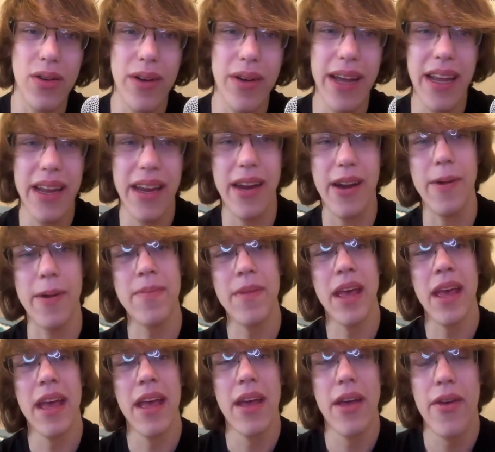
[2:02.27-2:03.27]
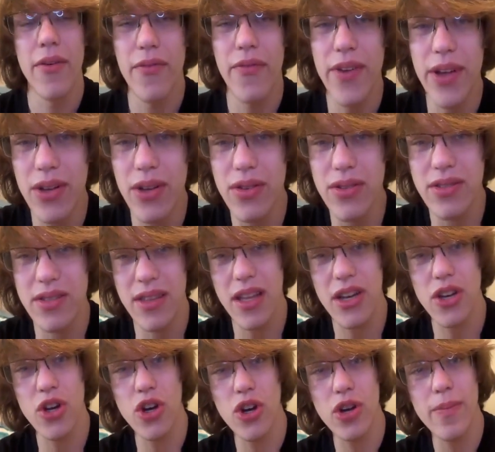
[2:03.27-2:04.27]
hit here. Fills the
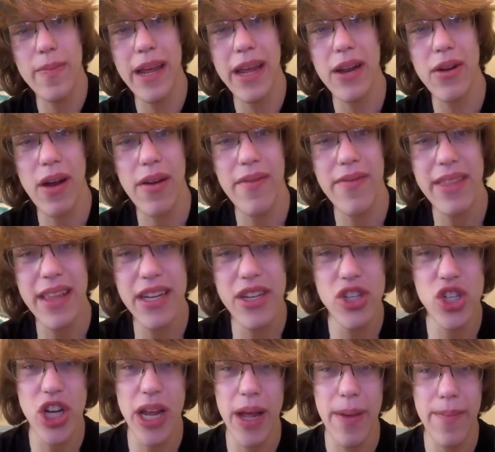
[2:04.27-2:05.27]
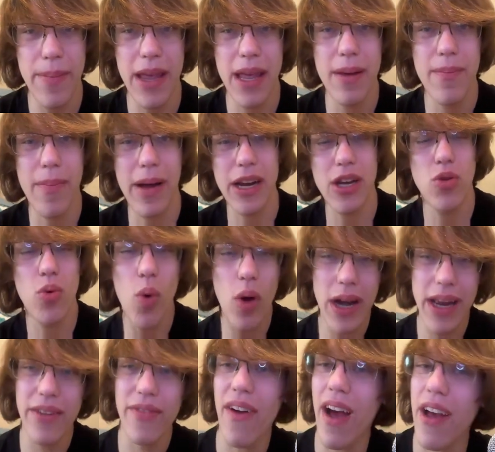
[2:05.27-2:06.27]
turn meter of this champion by
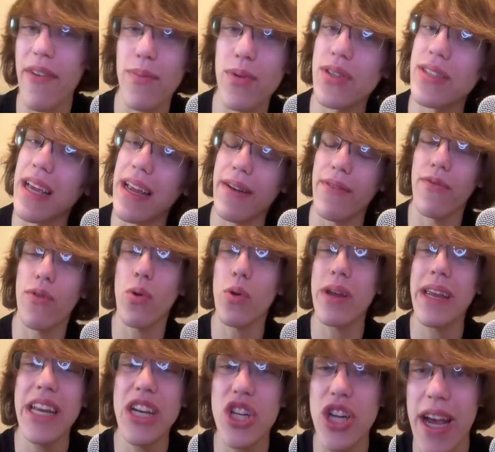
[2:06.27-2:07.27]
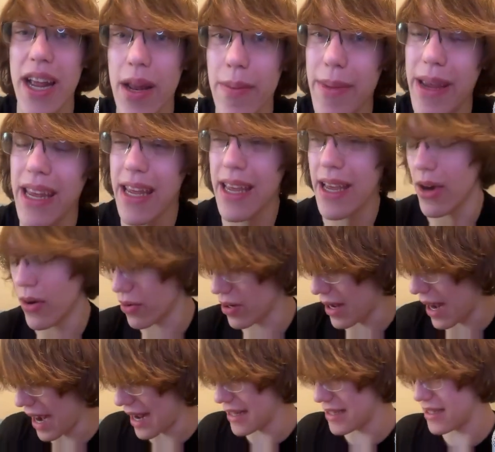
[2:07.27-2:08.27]
25% for each enemy killed.
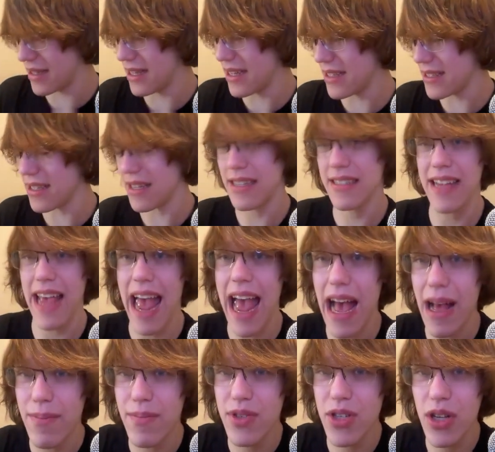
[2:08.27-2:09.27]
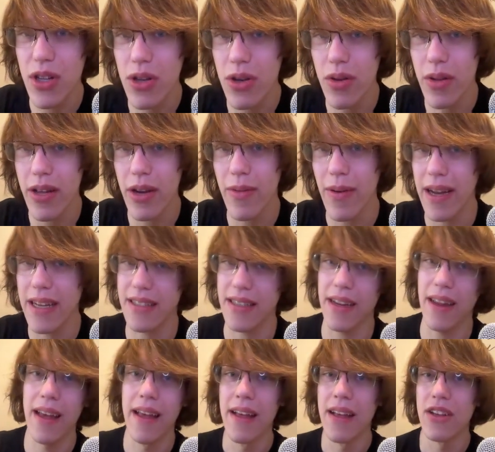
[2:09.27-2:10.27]
Guys, this is absolutely
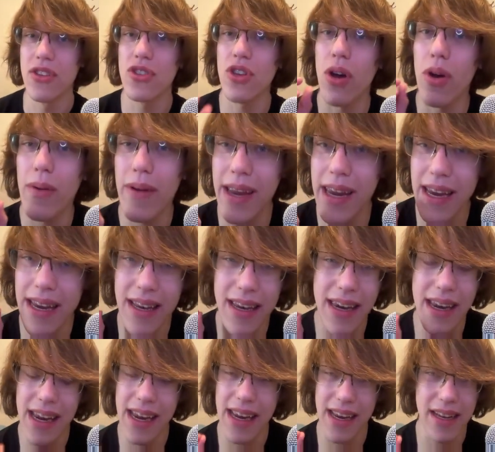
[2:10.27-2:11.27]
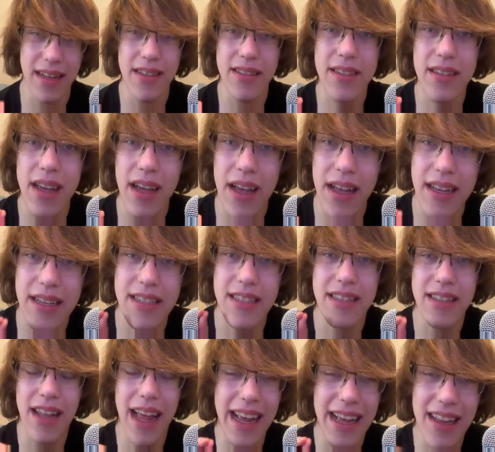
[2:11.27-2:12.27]
crazy. So he needs
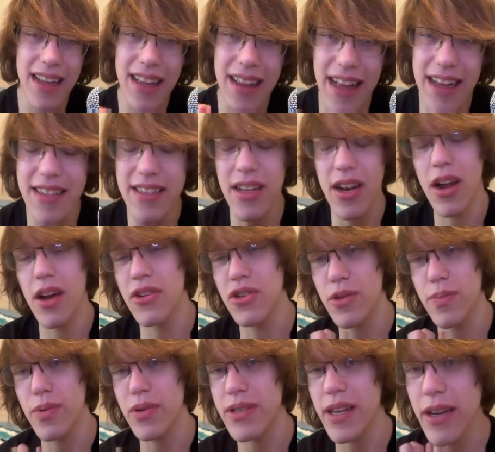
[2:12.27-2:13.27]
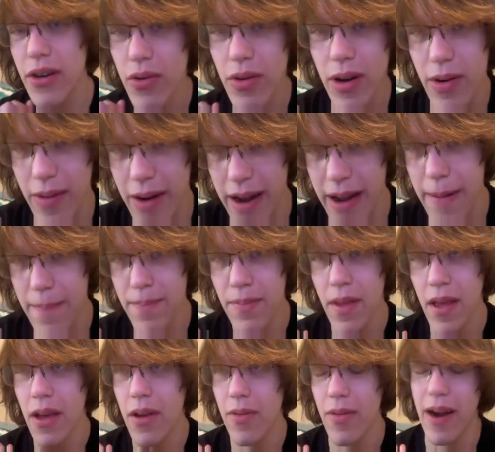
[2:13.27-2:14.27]
slightly less than 100% crit rate,
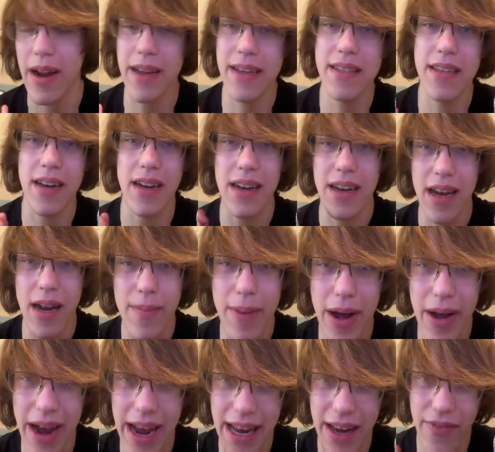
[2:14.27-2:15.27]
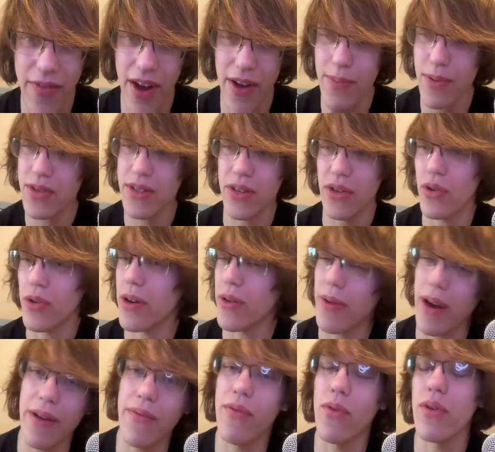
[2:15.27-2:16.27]
right? He's going to need about 85% crit
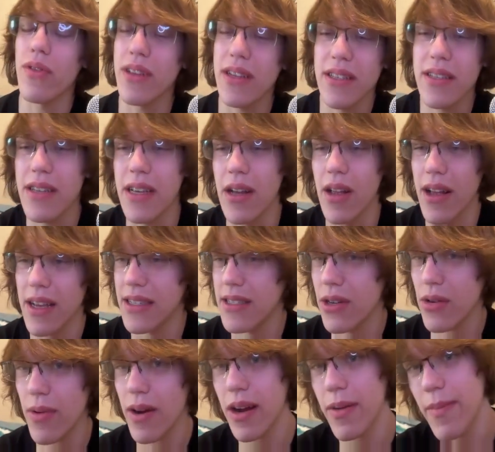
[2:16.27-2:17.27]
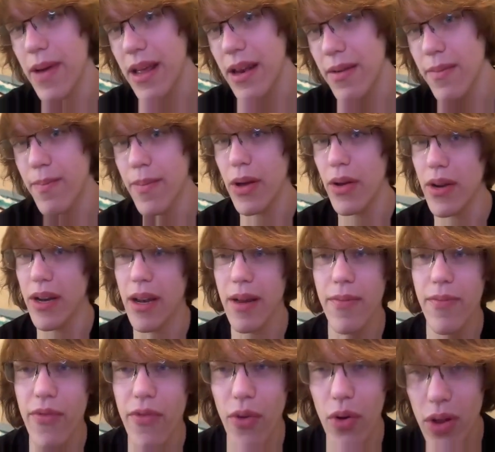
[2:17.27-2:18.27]
rate for this skill. I still recommend building
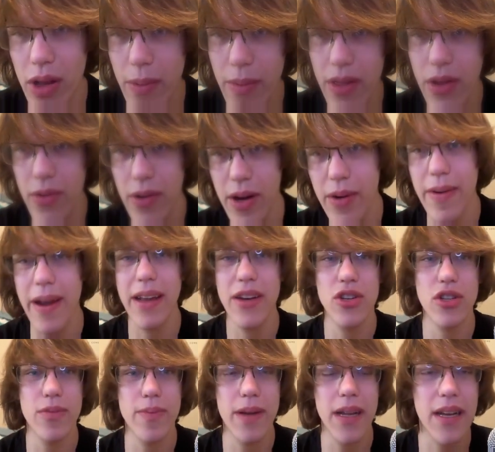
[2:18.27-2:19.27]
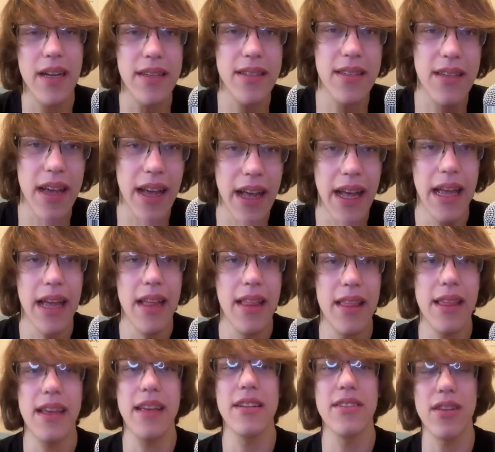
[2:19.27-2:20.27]
him fully with crit rate just because
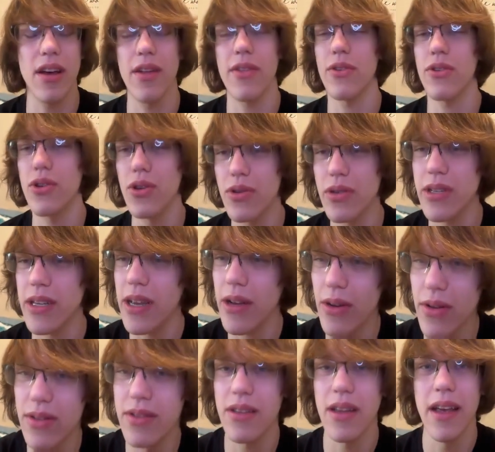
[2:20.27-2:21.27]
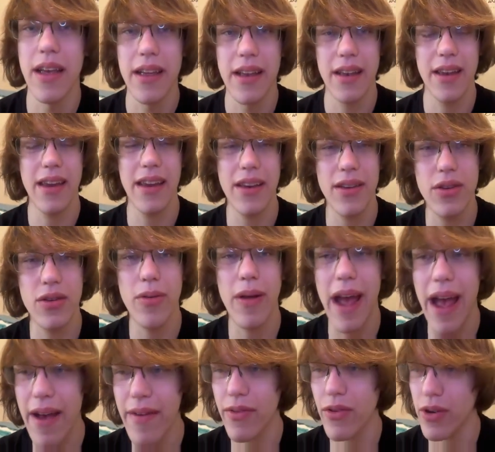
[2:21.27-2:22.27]
these other 2 skills need to
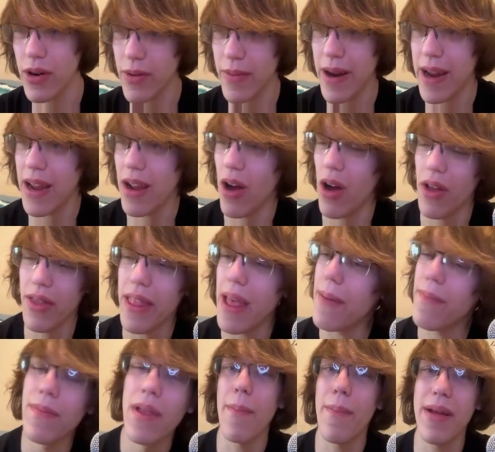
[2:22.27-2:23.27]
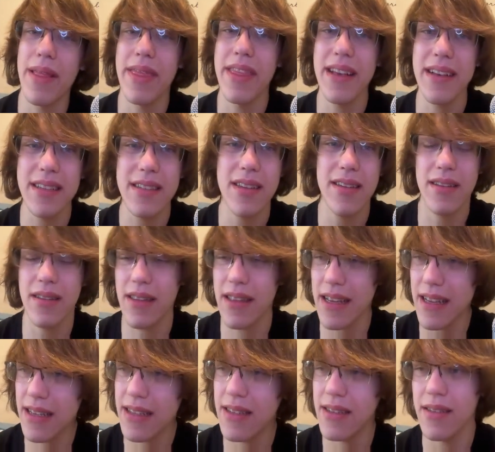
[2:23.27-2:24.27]
have crit rate on them. But this
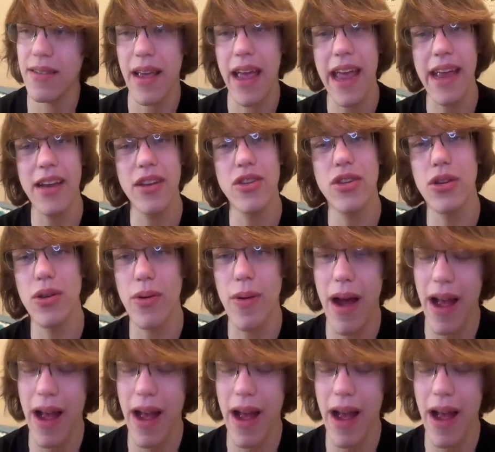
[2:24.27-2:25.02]
A2